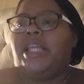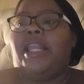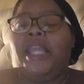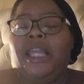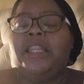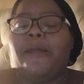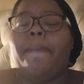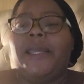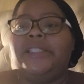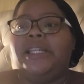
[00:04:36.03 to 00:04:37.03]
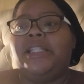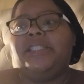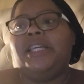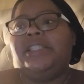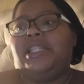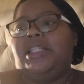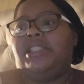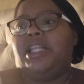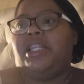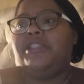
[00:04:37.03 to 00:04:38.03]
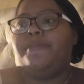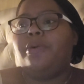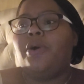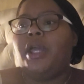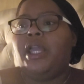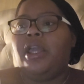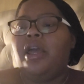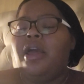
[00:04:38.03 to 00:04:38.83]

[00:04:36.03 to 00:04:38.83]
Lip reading: They need the basic necessities at this point.